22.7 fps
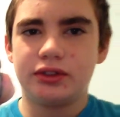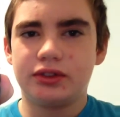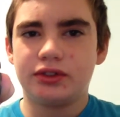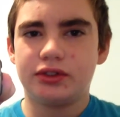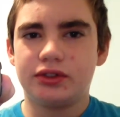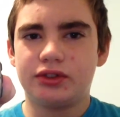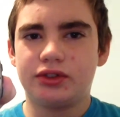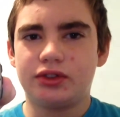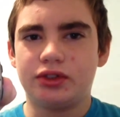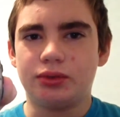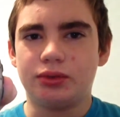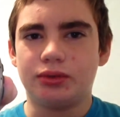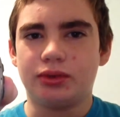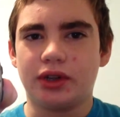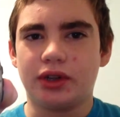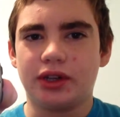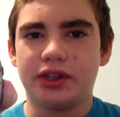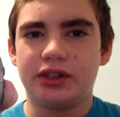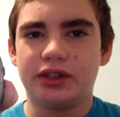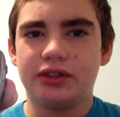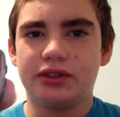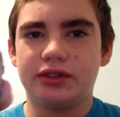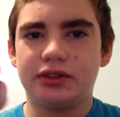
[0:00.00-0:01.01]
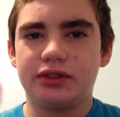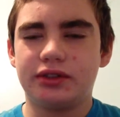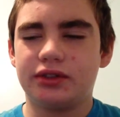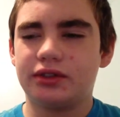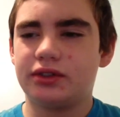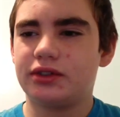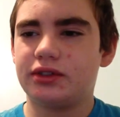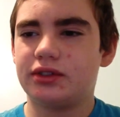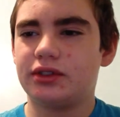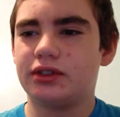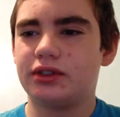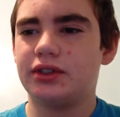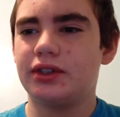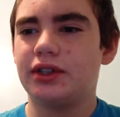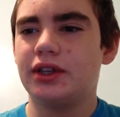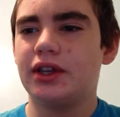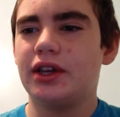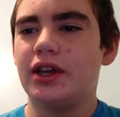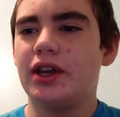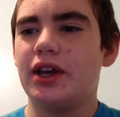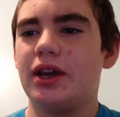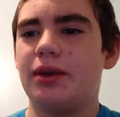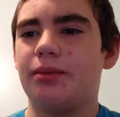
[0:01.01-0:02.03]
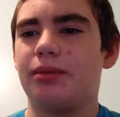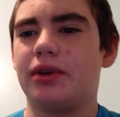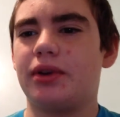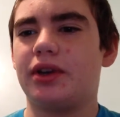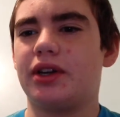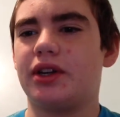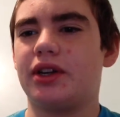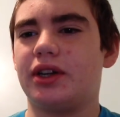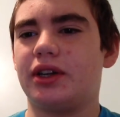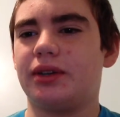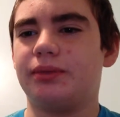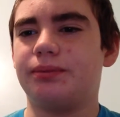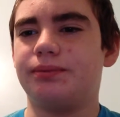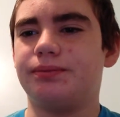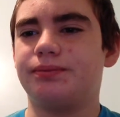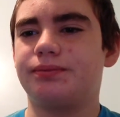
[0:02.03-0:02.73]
It's too bright. But